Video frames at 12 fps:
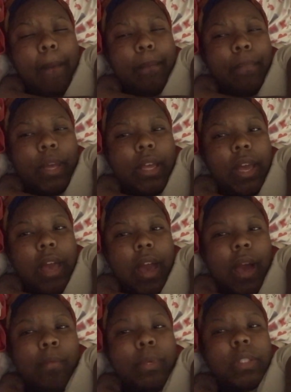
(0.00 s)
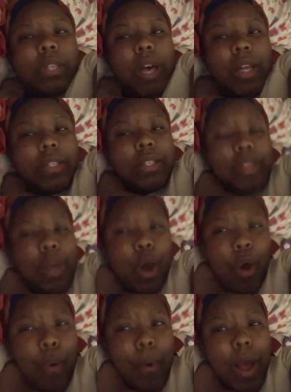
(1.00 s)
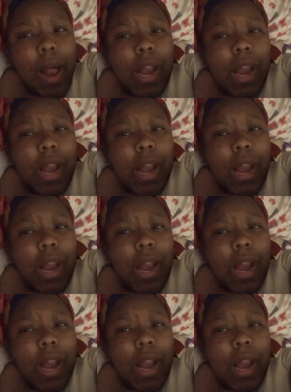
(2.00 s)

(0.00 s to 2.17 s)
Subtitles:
But yeah, I'm gonna talk to y'all